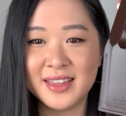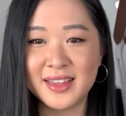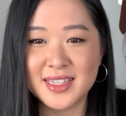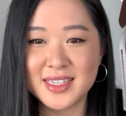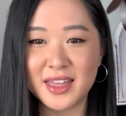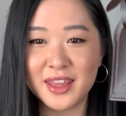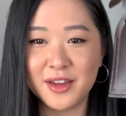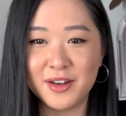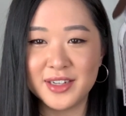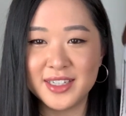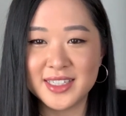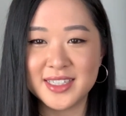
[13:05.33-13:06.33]
There's nothing
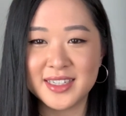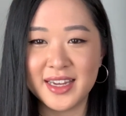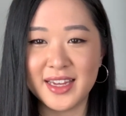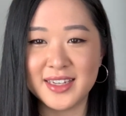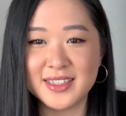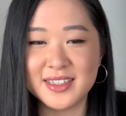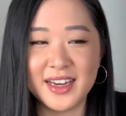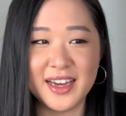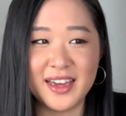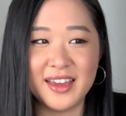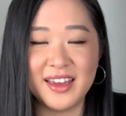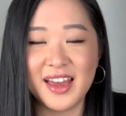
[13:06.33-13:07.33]
on it, and
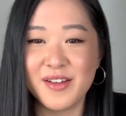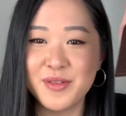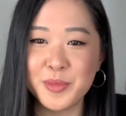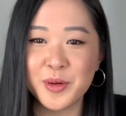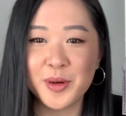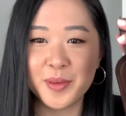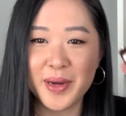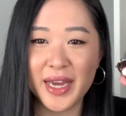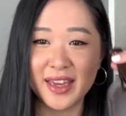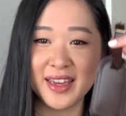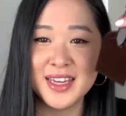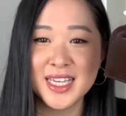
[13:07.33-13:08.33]
I haven't put it on
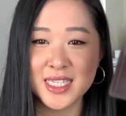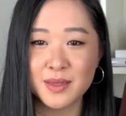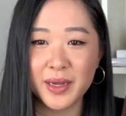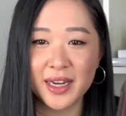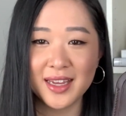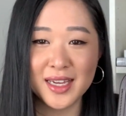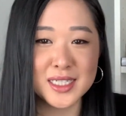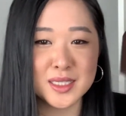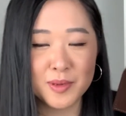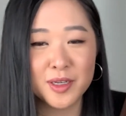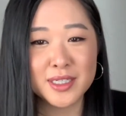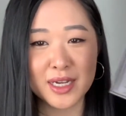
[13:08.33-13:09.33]
my Speedy yet just
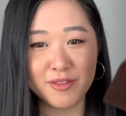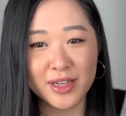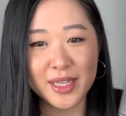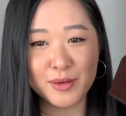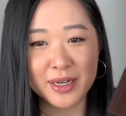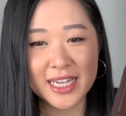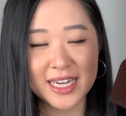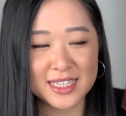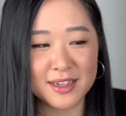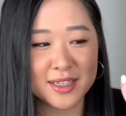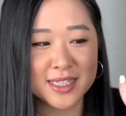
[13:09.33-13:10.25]
because I really want to get it hot